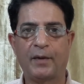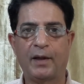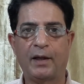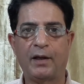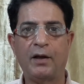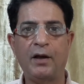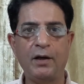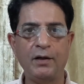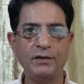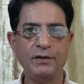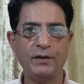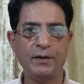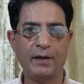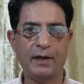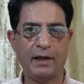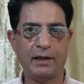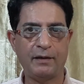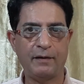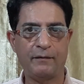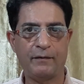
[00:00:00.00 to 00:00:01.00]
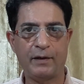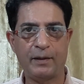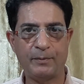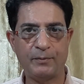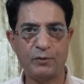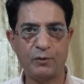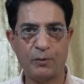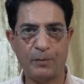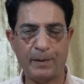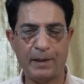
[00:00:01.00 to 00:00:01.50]
conjugate the verb
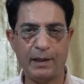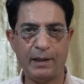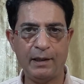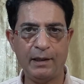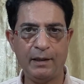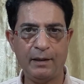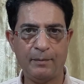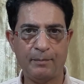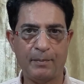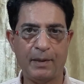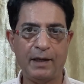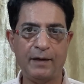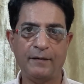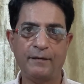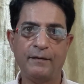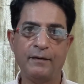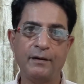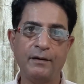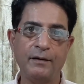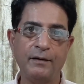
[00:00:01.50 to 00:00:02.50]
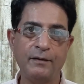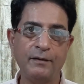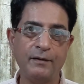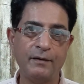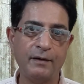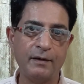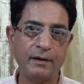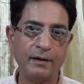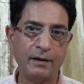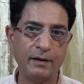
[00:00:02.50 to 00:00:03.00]
to be based on
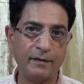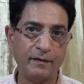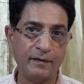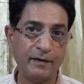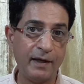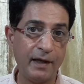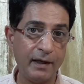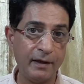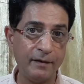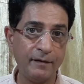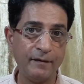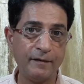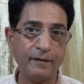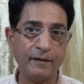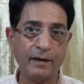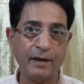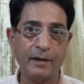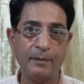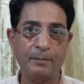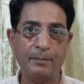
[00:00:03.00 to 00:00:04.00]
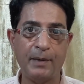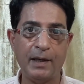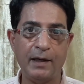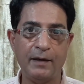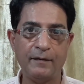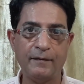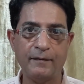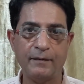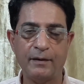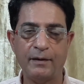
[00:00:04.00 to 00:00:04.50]
the tense and
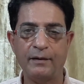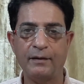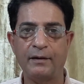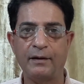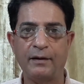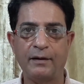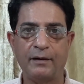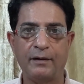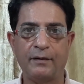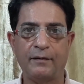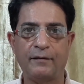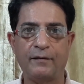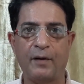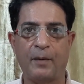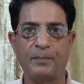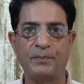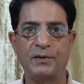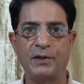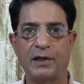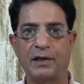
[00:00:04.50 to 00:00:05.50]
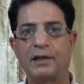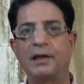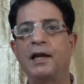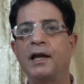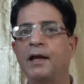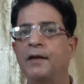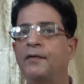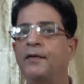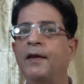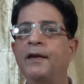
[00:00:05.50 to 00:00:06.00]
based on the subject,
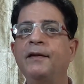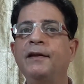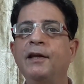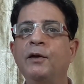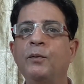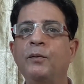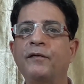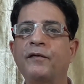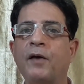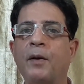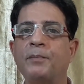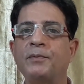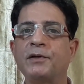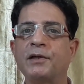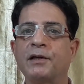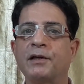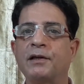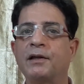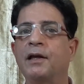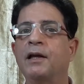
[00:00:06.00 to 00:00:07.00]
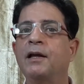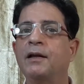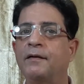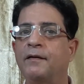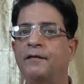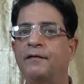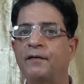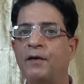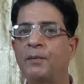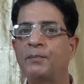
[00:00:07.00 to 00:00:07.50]
the new subject, the
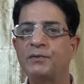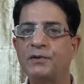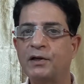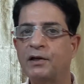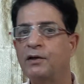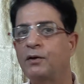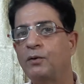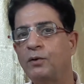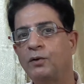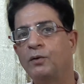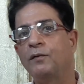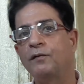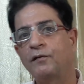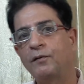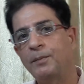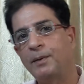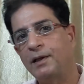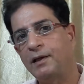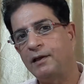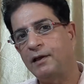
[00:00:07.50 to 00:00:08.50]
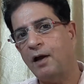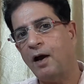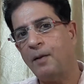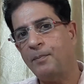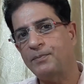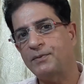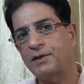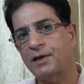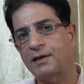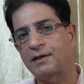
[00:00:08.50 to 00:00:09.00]
subject who used to be the
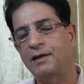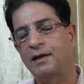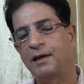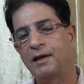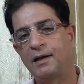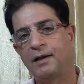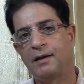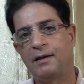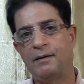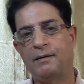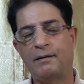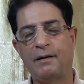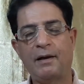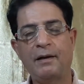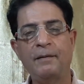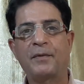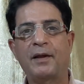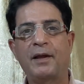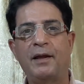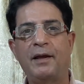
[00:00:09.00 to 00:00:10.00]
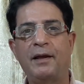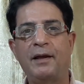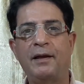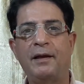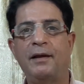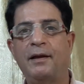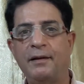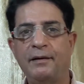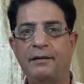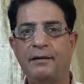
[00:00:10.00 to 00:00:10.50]
object,
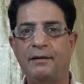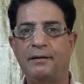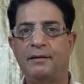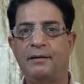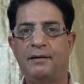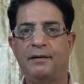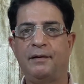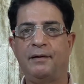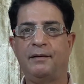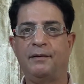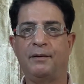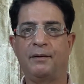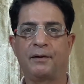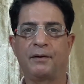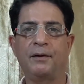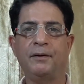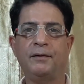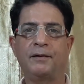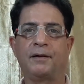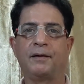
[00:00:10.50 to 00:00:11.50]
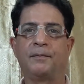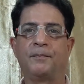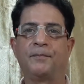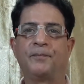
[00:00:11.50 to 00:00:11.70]
and you're good.